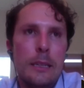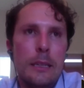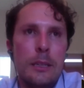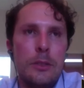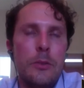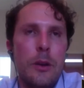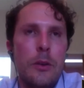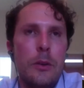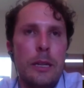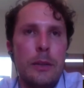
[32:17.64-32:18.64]
is
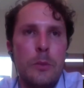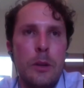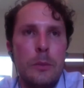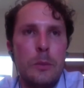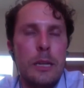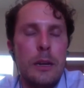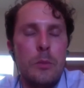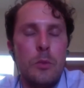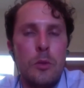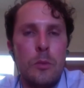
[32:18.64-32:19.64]
growing and we're able to
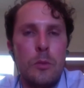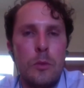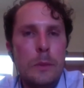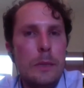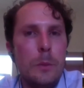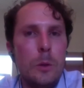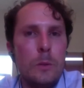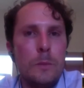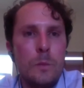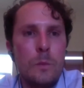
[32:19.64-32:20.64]
help more and more
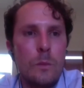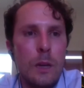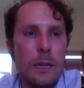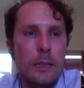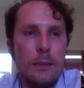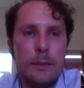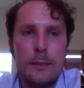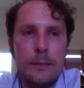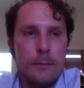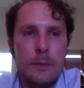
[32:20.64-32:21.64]
people. And
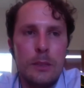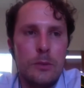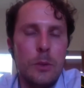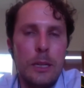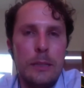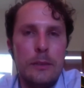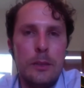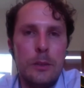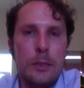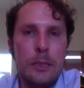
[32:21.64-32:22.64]
it's what I
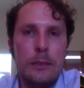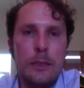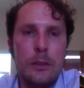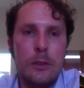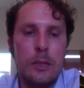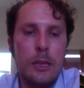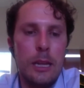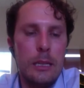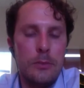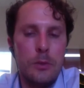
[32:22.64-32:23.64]
do it. There's a
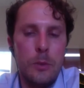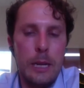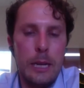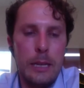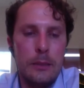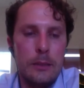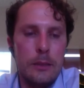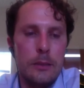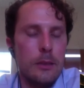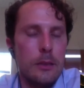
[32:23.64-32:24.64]
lot of different ways
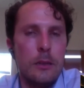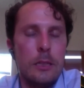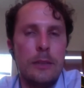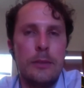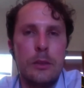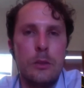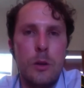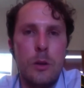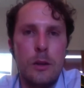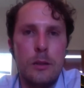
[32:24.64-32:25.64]
to earn a living in the
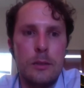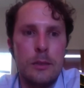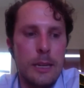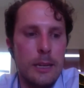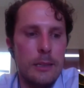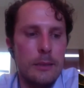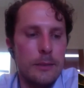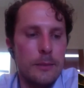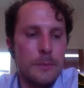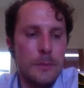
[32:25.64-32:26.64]
world. And
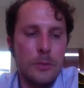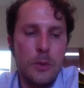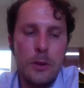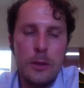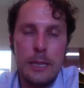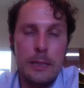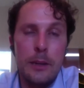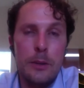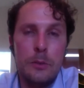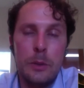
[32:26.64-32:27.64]
as far as I
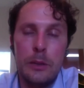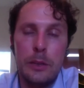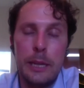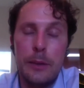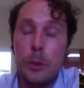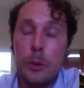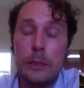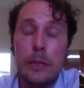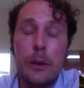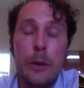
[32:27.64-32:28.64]
know, we only get
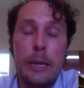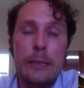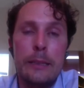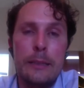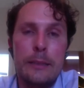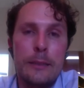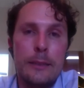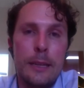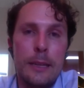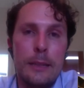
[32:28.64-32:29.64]
one go at it.
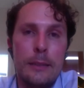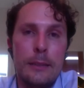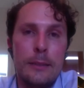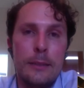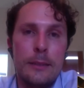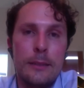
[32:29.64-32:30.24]
And